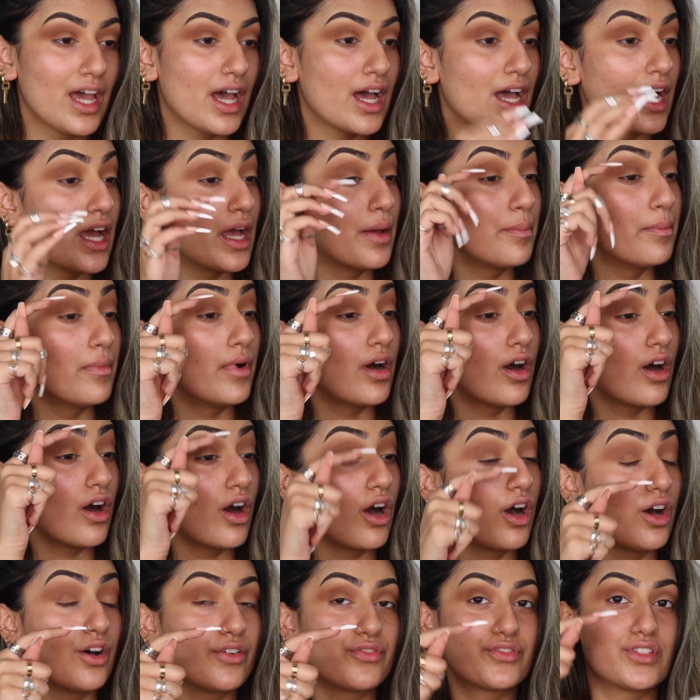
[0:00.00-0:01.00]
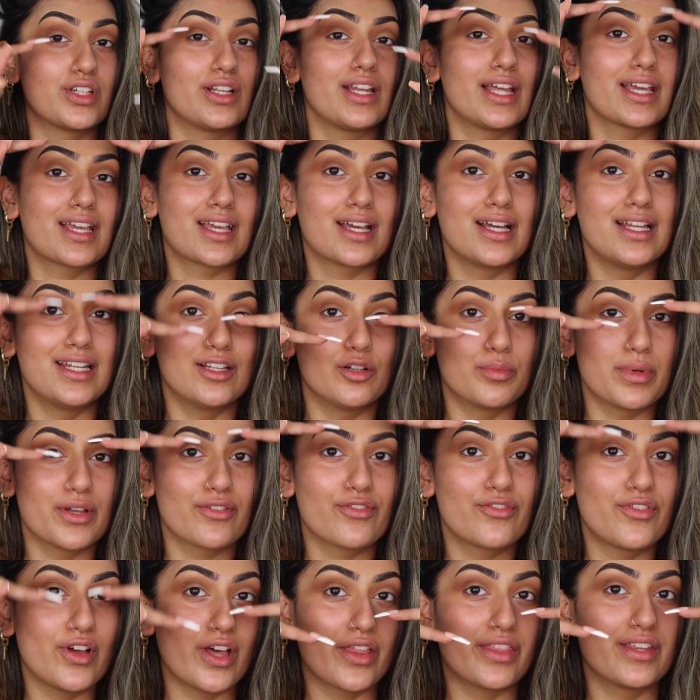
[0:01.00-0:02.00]
after like a little
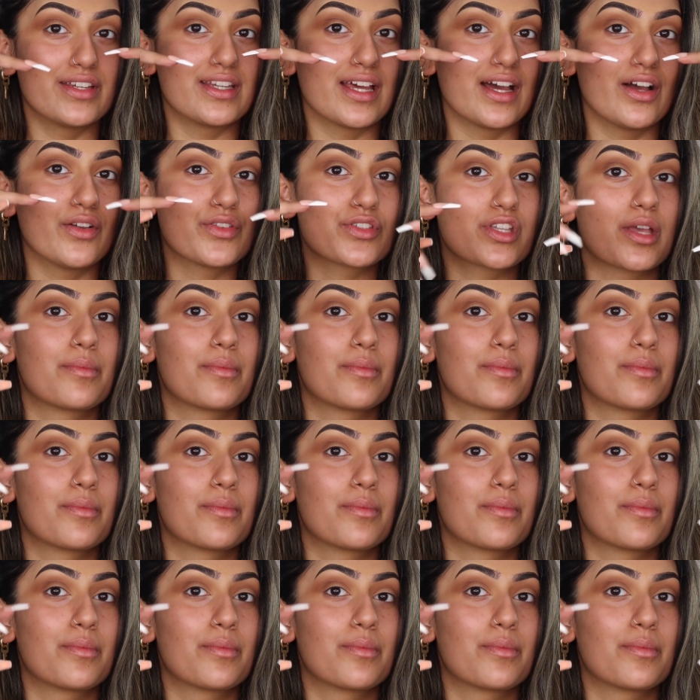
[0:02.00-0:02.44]
bit further down.